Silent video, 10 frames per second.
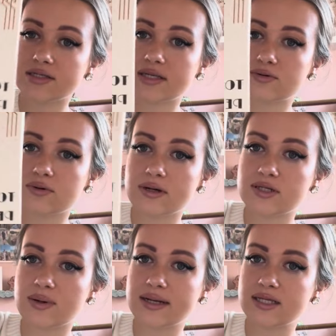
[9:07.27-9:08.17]
just says Roaring
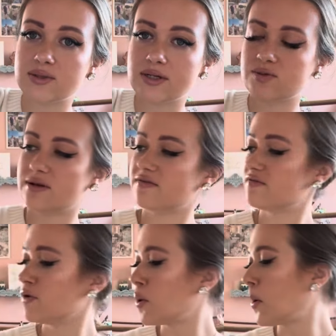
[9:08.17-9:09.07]
20s
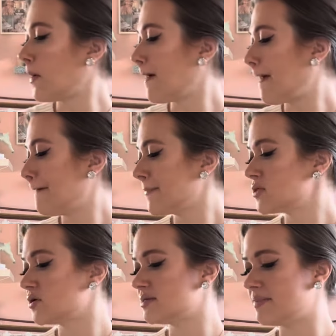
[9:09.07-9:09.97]
2024,
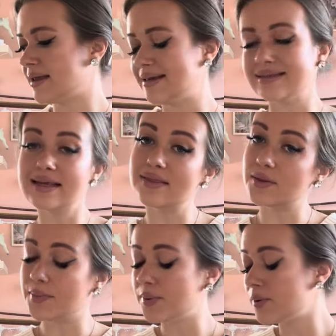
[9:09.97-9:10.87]
tossing pennies in the
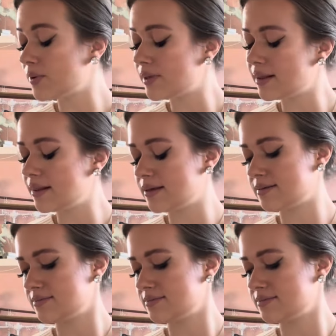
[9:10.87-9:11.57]
pool.